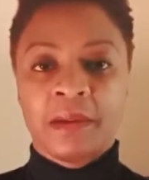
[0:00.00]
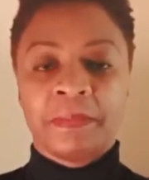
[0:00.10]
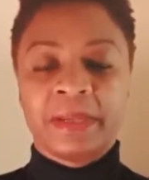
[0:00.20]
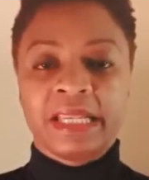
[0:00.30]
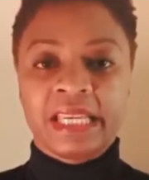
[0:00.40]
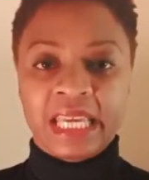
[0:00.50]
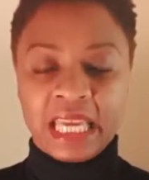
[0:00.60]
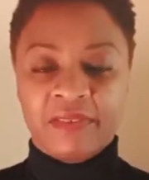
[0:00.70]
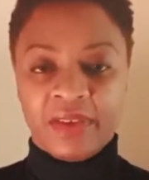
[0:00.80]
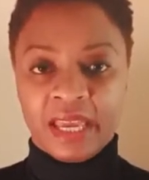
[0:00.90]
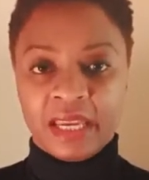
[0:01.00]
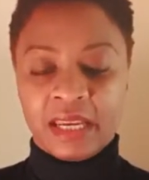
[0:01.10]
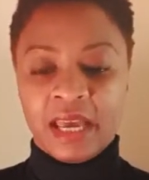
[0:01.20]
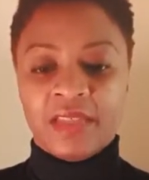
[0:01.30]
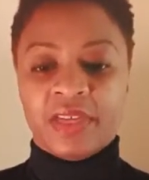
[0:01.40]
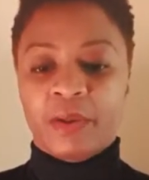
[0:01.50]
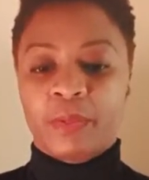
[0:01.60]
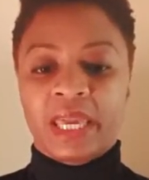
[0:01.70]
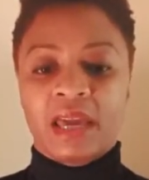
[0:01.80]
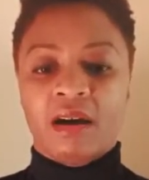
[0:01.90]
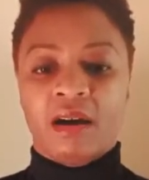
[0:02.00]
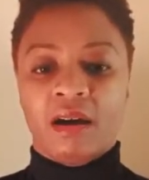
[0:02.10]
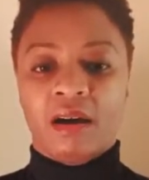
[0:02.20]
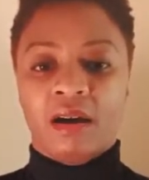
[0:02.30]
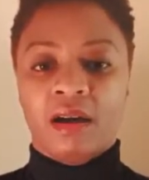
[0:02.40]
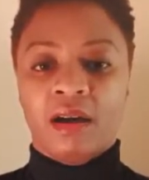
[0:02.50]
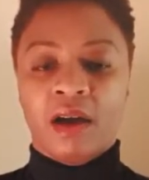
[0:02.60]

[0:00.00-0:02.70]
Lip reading: believing that we are